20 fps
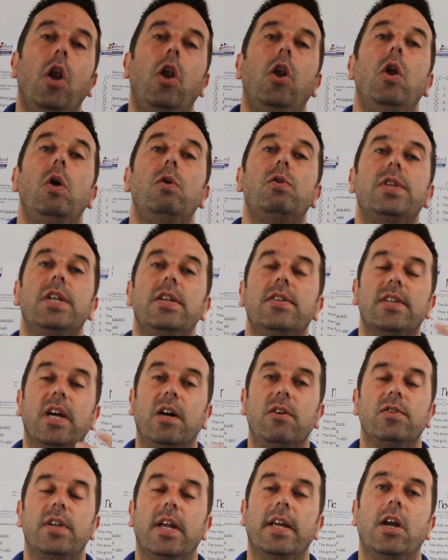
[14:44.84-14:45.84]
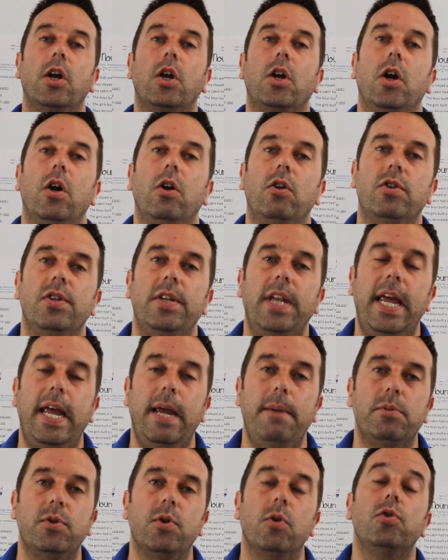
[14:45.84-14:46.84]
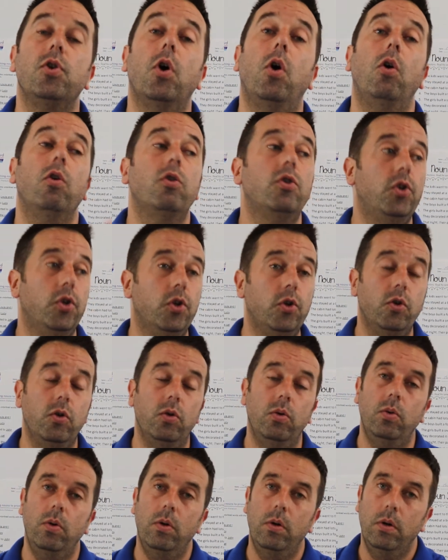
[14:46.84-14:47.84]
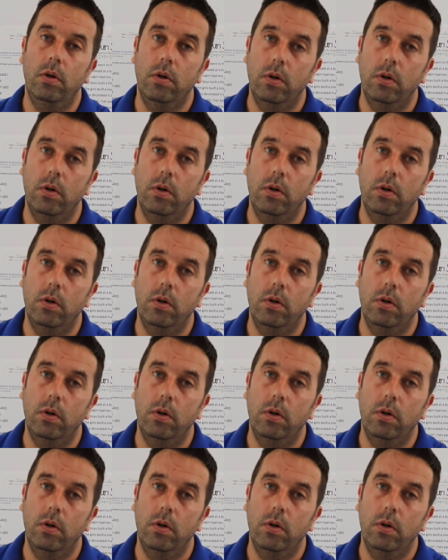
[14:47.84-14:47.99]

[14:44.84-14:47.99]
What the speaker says: Lucy sounds like a girl's name, so talk to